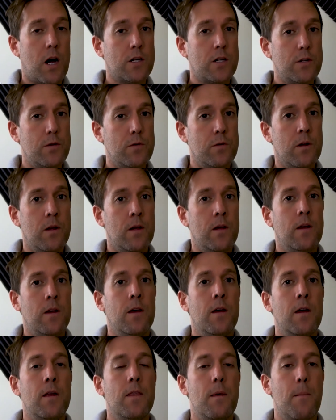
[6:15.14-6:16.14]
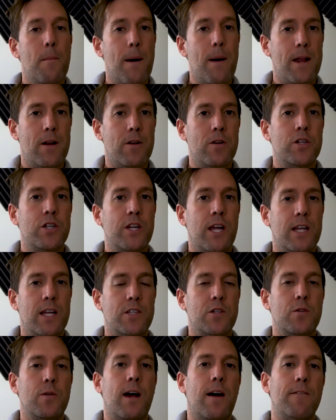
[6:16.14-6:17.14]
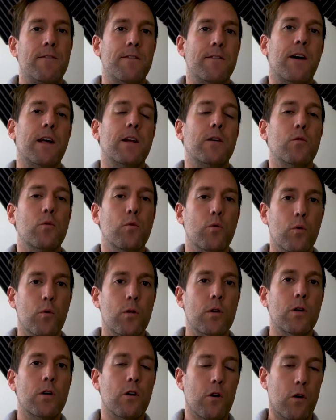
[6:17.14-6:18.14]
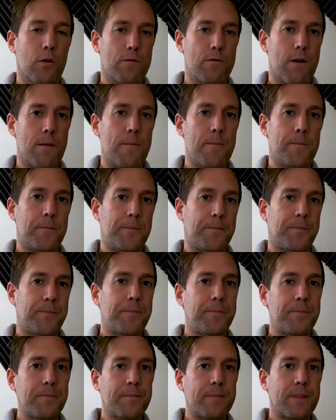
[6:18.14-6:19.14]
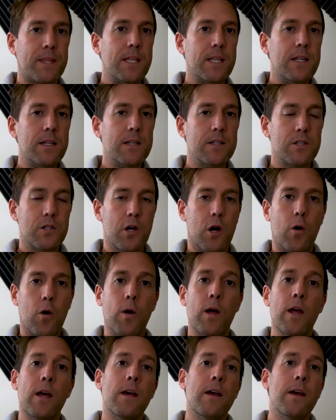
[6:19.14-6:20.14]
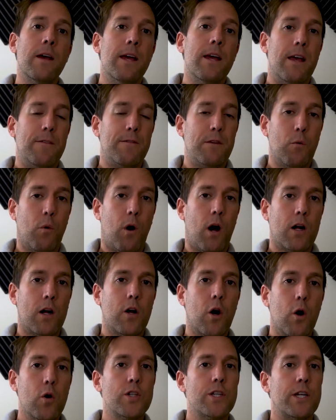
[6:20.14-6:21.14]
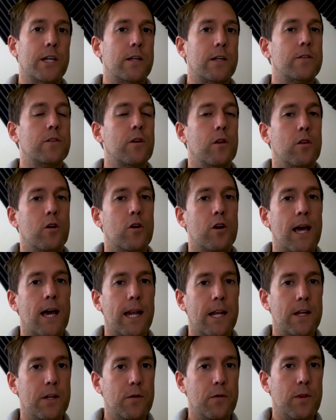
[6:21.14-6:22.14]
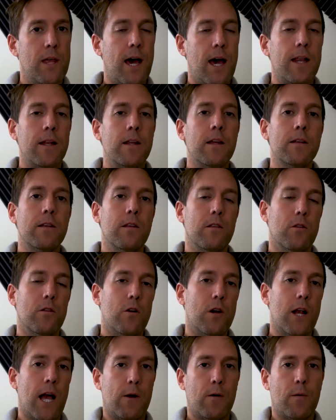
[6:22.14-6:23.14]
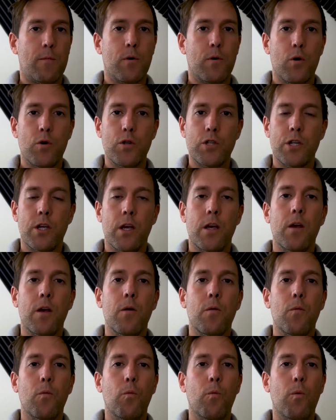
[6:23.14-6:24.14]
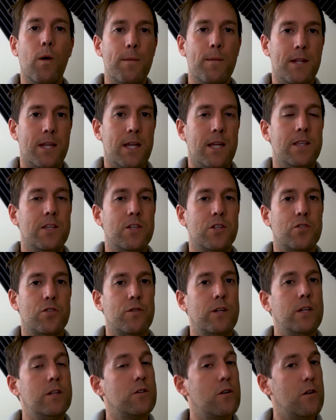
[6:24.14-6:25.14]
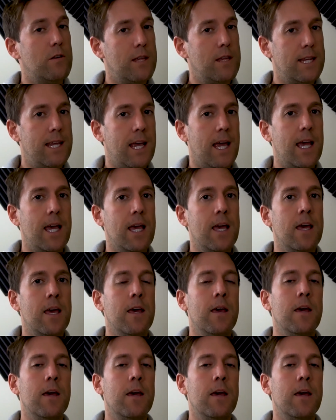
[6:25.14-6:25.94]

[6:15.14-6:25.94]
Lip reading: to, the better chance you have to find a cool girlfriend. So if you want coaching to learn how to do that, to learn how to approach women in the street during the day,